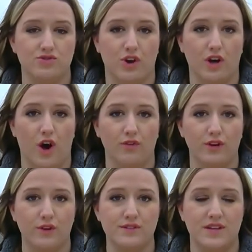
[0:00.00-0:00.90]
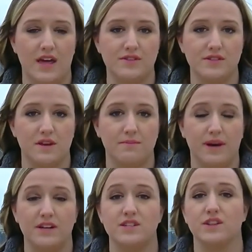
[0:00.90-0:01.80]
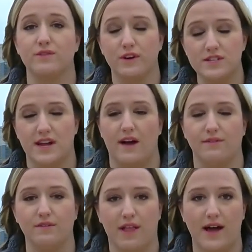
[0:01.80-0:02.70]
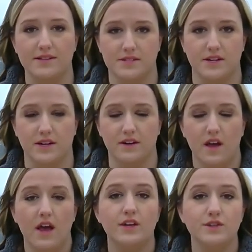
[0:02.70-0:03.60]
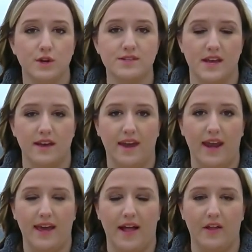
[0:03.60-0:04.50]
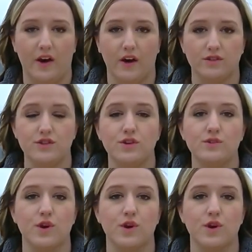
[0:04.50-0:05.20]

drug overdose deaths compared to the first half of last year. In Tulsa, Katie Kelleher, 2 News,